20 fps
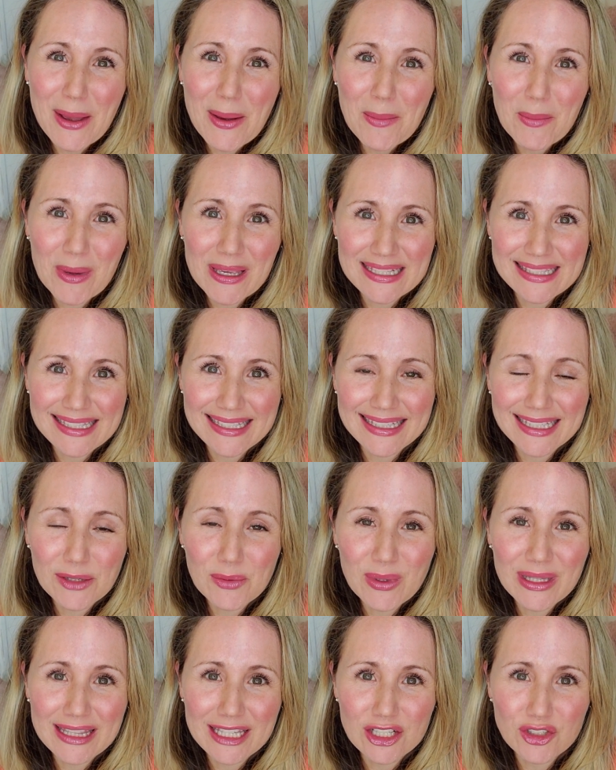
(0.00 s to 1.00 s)
Basically,
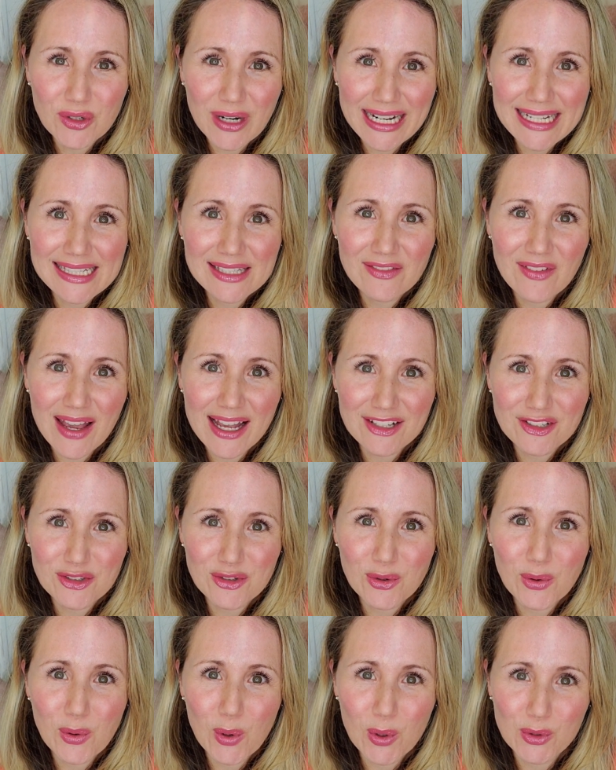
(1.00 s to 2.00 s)
what the
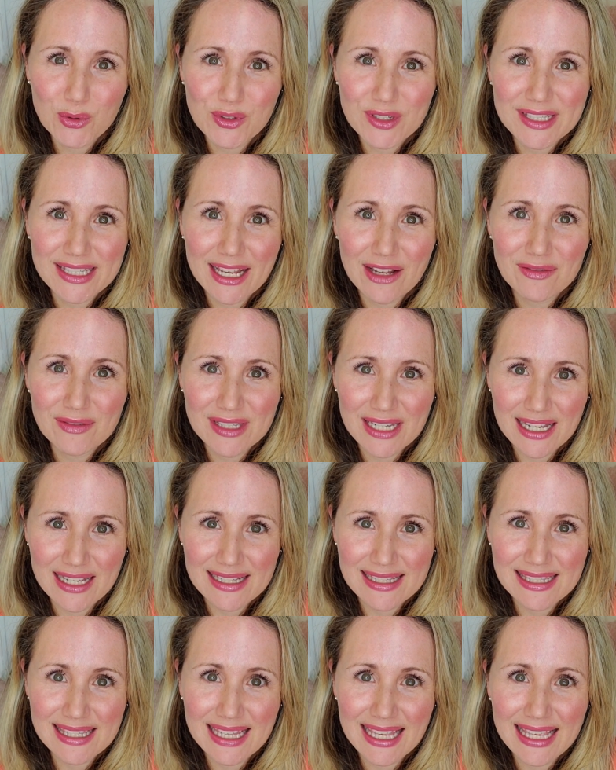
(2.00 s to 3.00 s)
transvaginal ultrasound
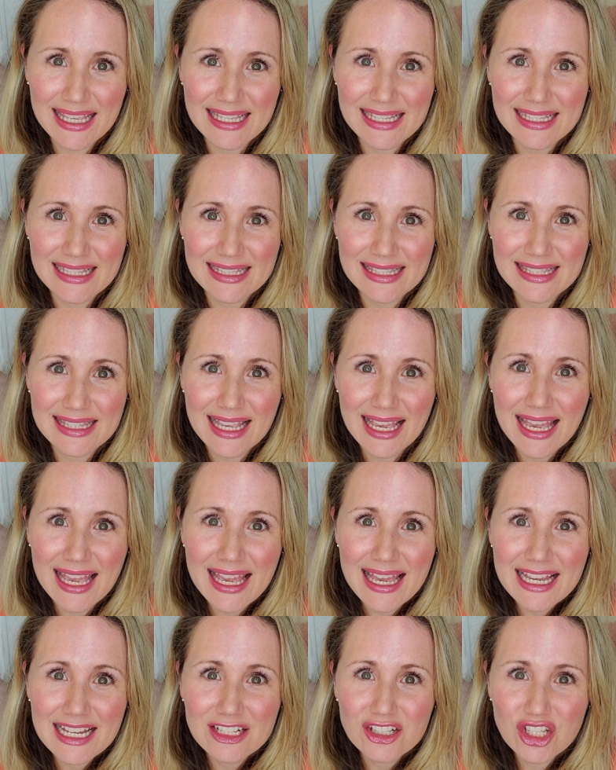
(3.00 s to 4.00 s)
does is
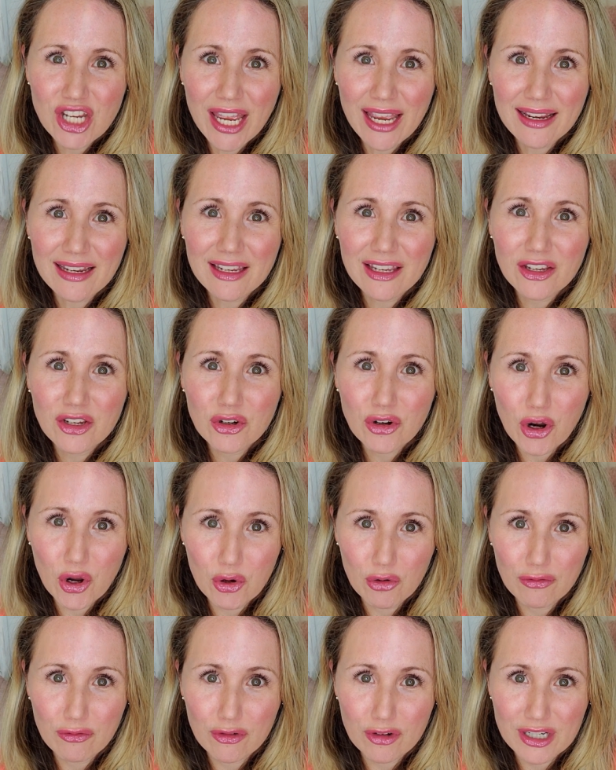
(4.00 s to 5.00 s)
check your
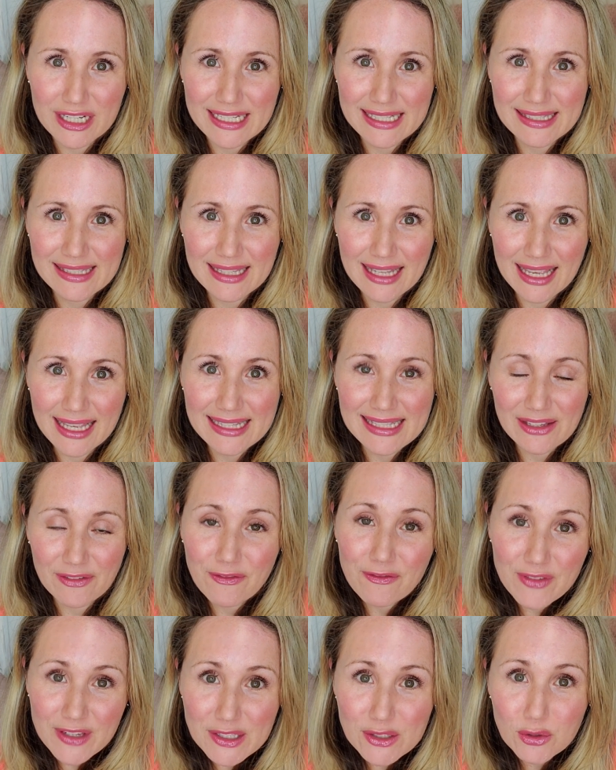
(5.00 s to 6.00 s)
ovaries. It's a
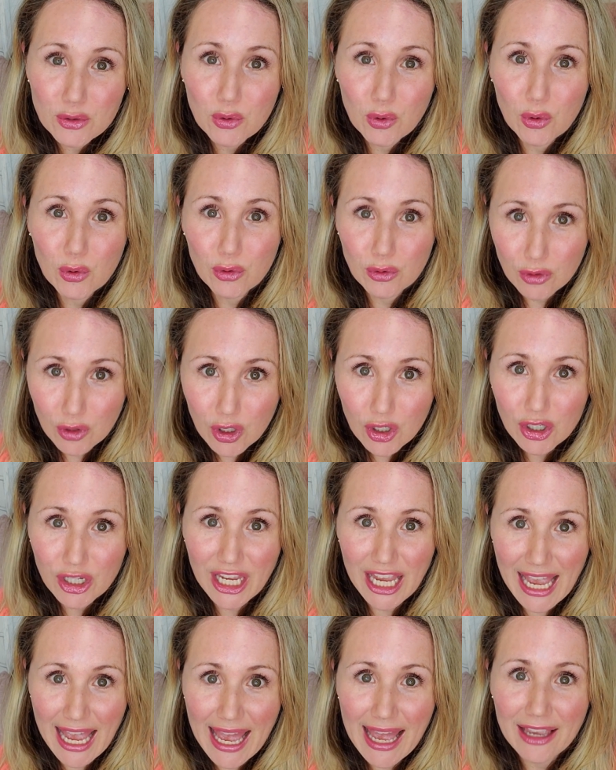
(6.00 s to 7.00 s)
physical look
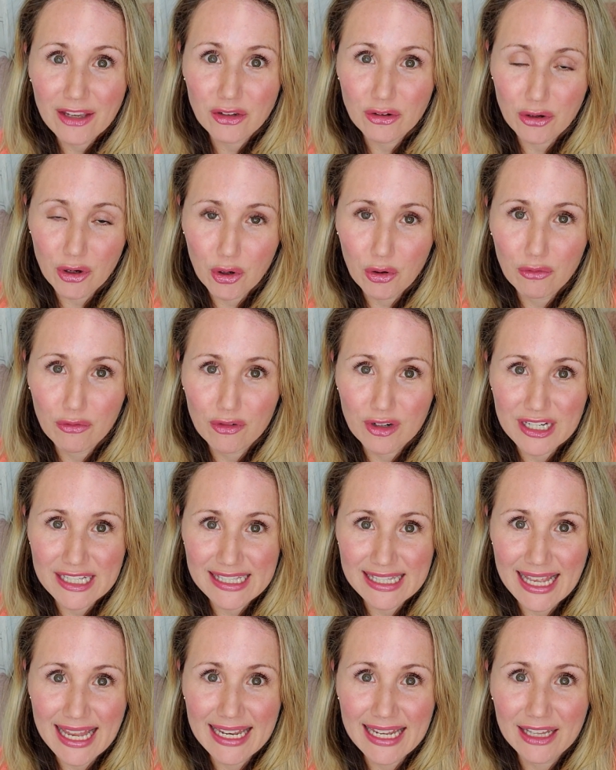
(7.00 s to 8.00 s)
at your
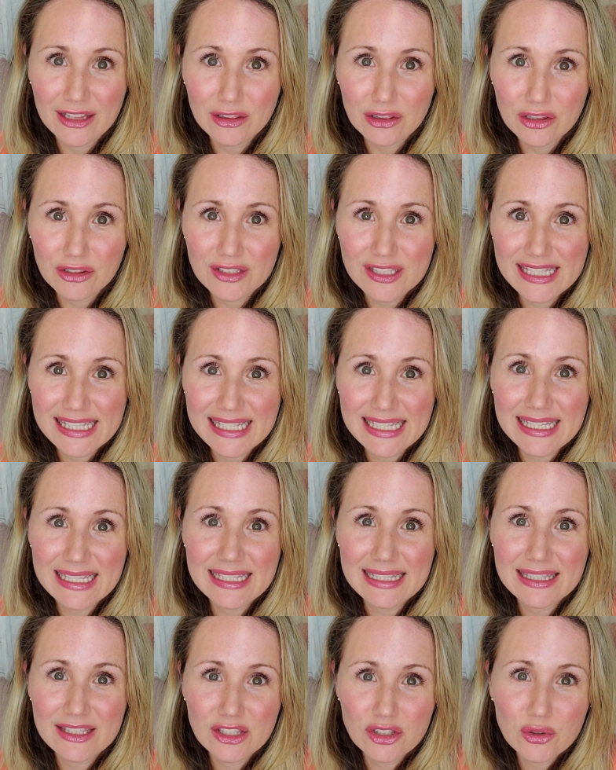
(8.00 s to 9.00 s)
ovaries, and
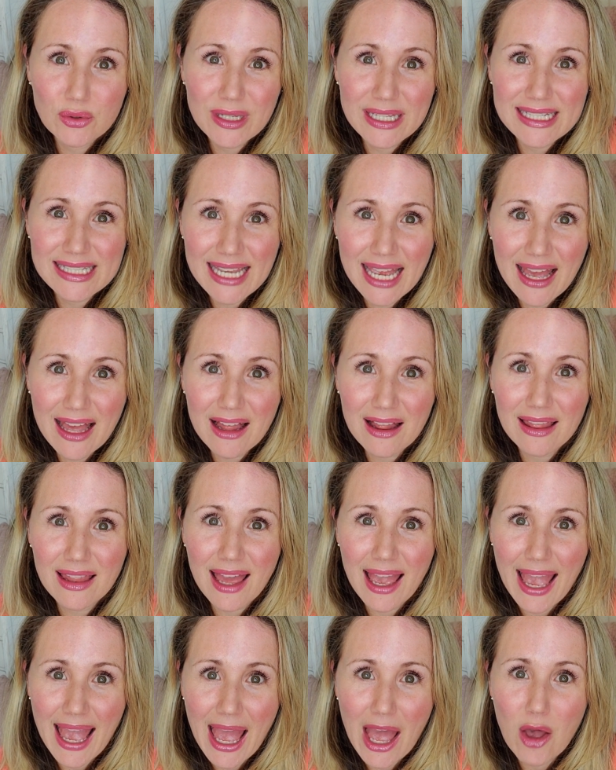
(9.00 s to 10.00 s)
you can tell
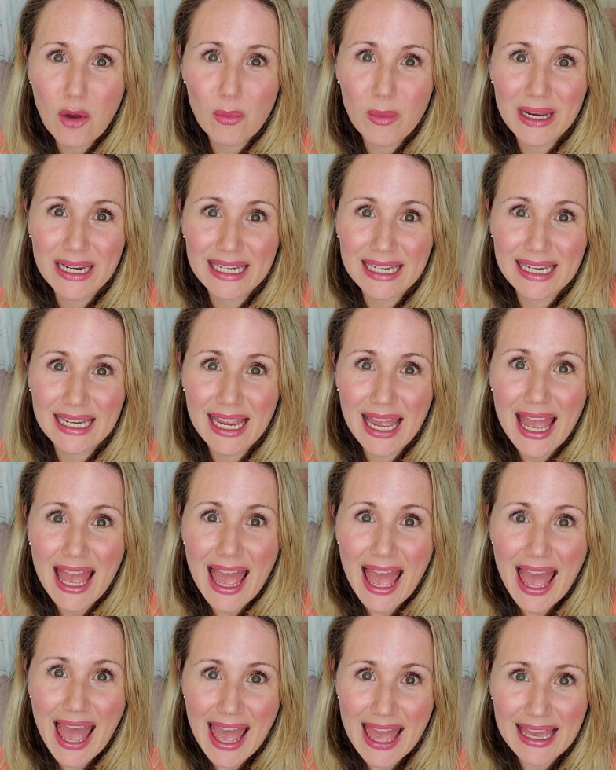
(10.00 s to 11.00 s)
how many
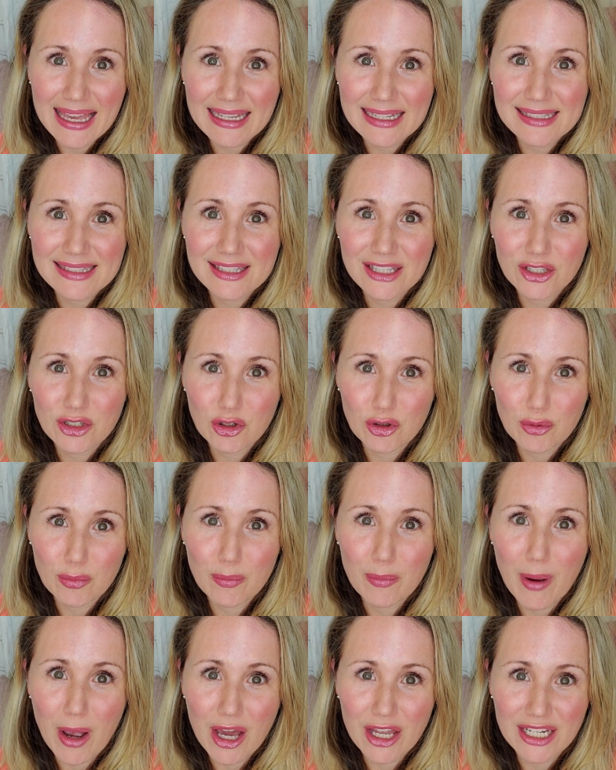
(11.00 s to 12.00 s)
eggs your
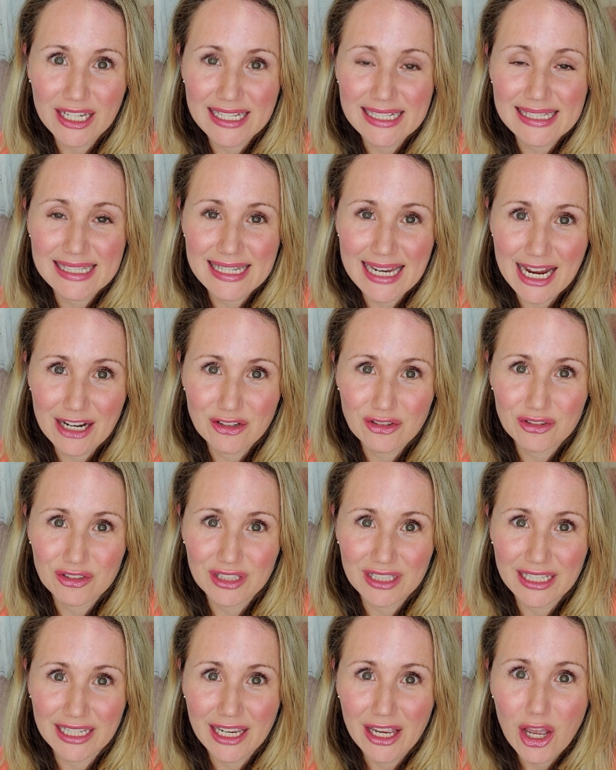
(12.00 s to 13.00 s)
body is
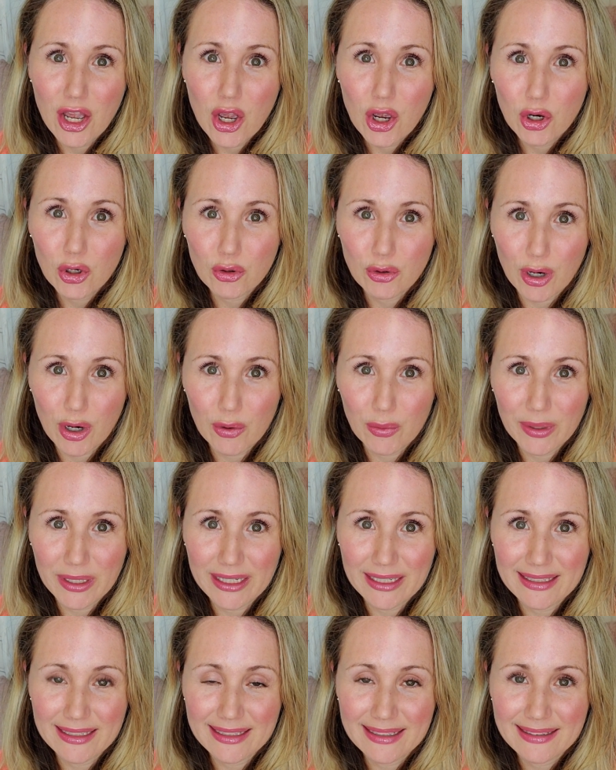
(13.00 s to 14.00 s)
naturally
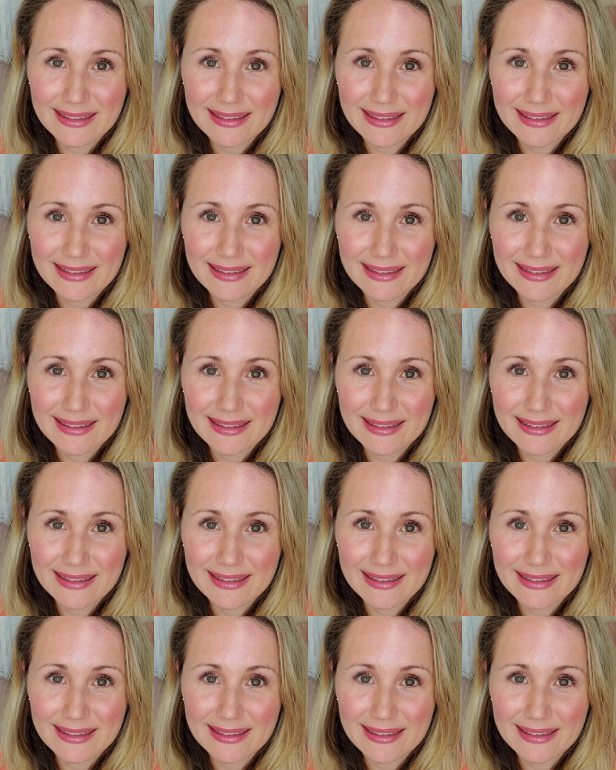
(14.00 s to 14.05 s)
growing.